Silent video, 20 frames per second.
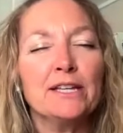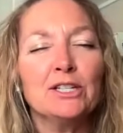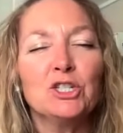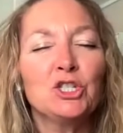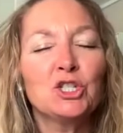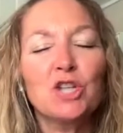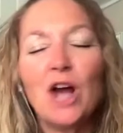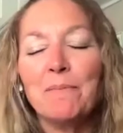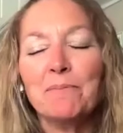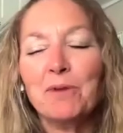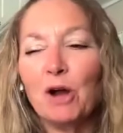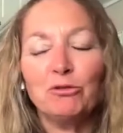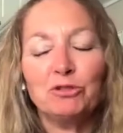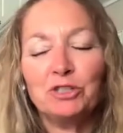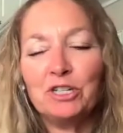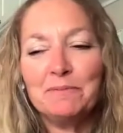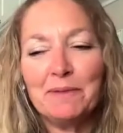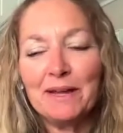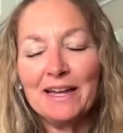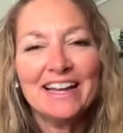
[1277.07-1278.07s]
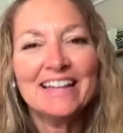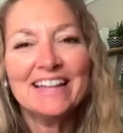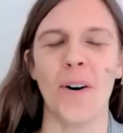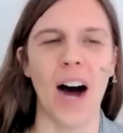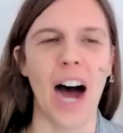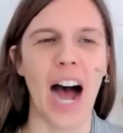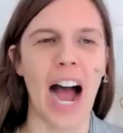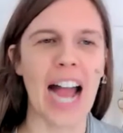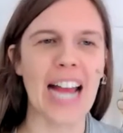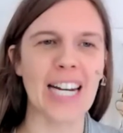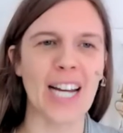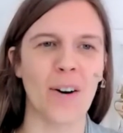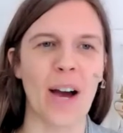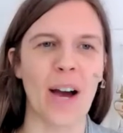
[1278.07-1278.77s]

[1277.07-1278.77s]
Stop. I know. Like- I know.